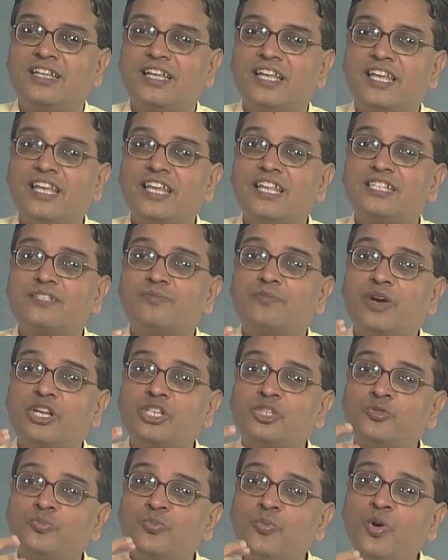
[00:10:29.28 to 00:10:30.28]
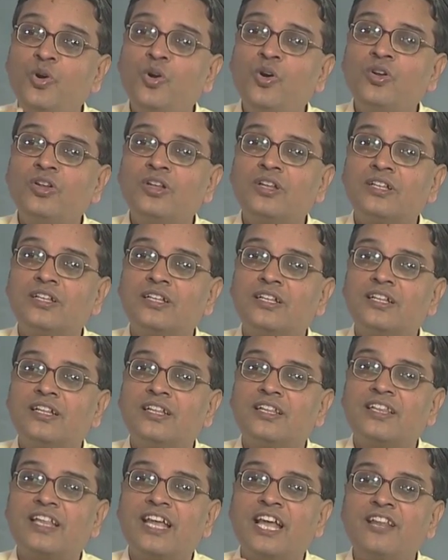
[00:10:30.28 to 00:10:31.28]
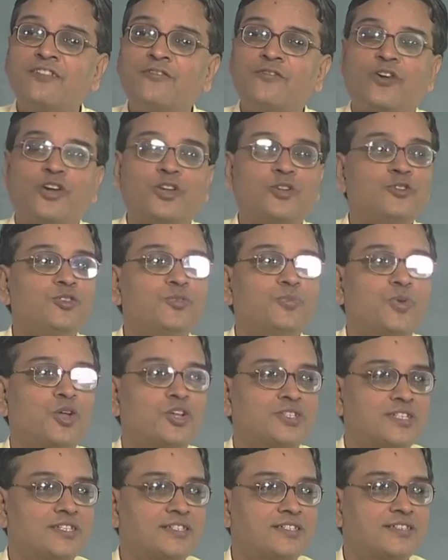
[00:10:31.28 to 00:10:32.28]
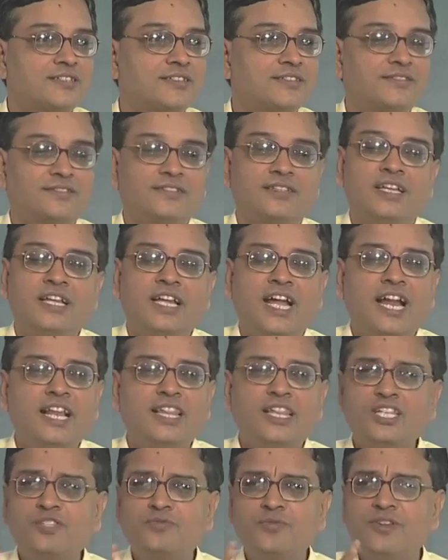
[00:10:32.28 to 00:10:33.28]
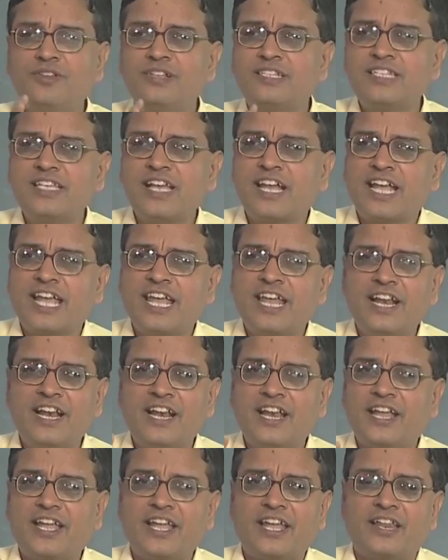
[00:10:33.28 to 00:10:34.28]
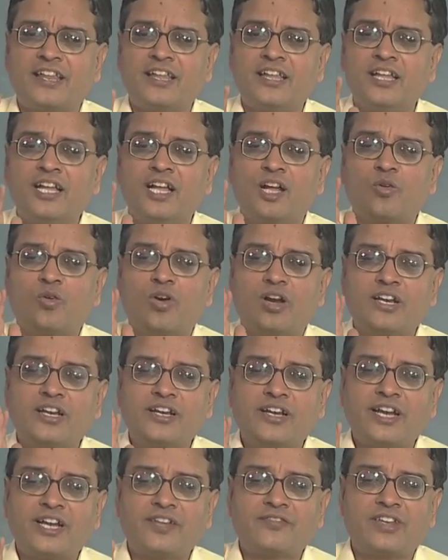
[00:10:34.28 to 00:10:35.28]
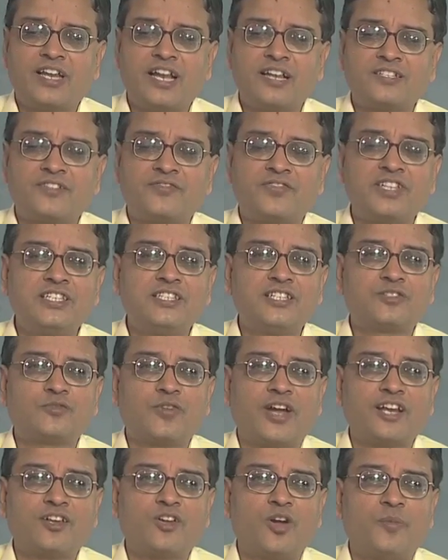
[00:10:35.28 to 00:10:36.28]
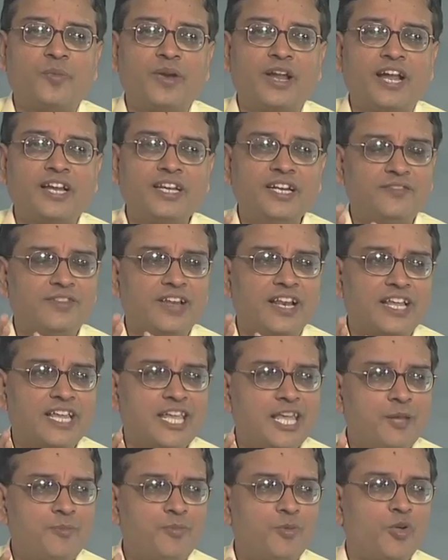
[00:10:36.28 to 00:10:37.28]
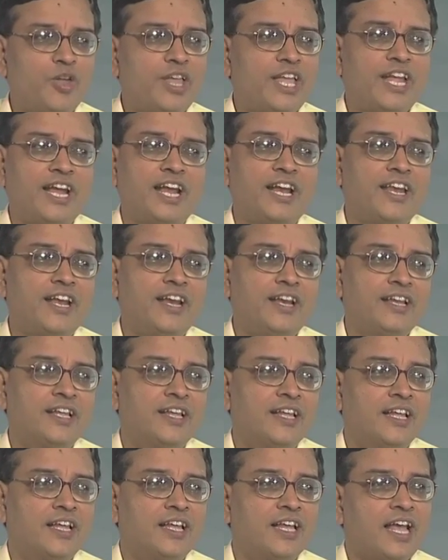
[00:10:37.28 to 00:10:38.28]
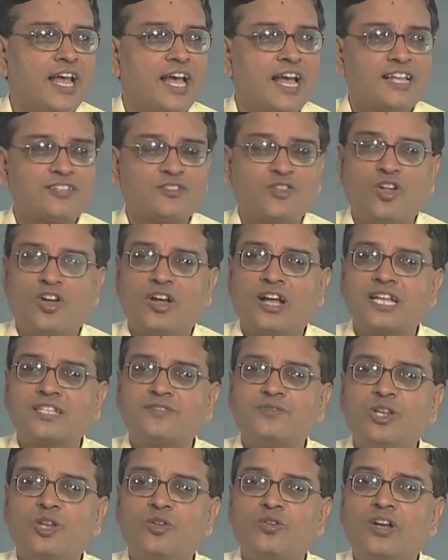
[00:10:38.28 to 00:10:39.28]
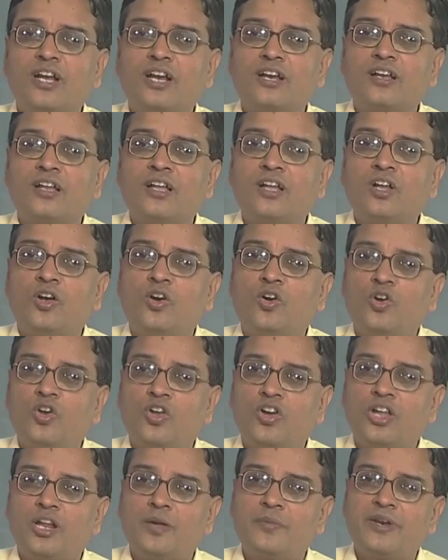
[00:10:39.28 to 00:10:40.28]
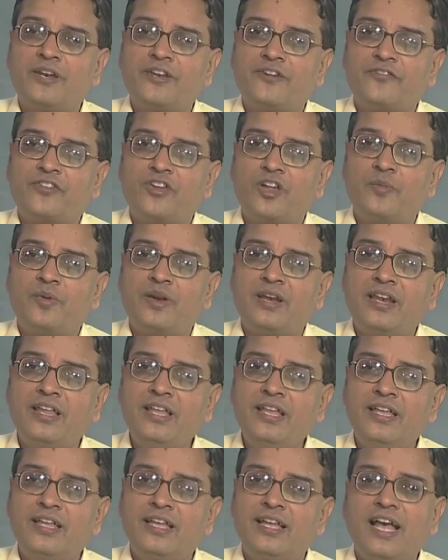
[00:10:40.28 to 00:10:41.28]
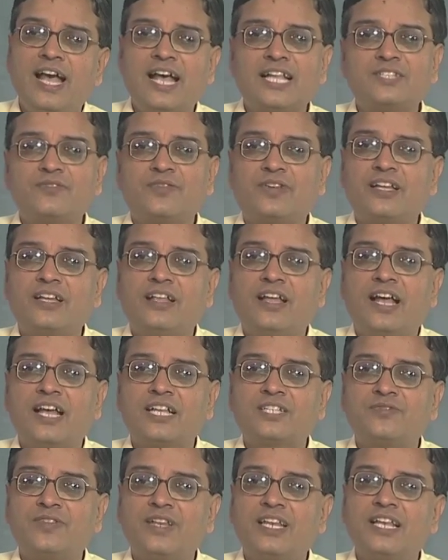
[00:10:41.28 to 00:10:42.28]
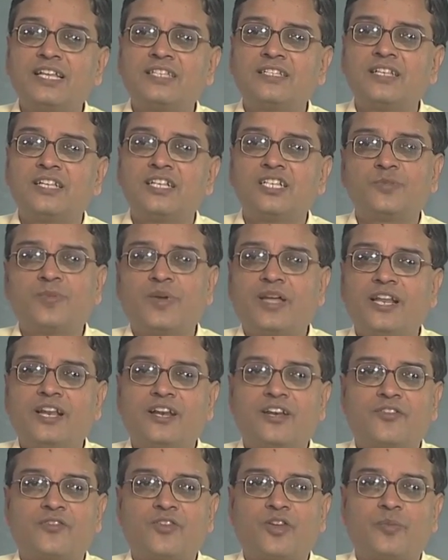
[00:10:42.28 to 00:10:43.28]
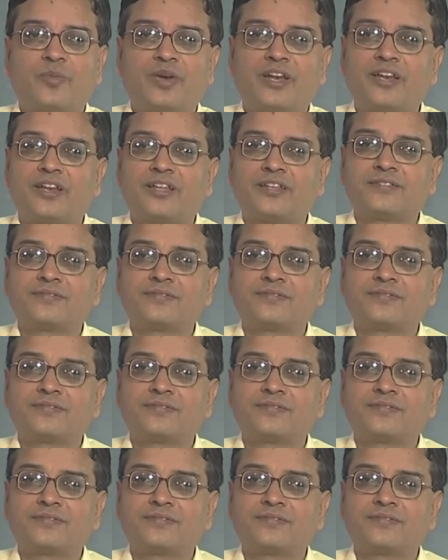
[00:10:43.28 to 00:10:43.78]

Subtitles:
is much more than for you to process, and this we will see again and again. Quantitative analysis of fringe is quite complicated, we will keep looking at it as long as we look at hologram interferometry as well as speckle interferometry.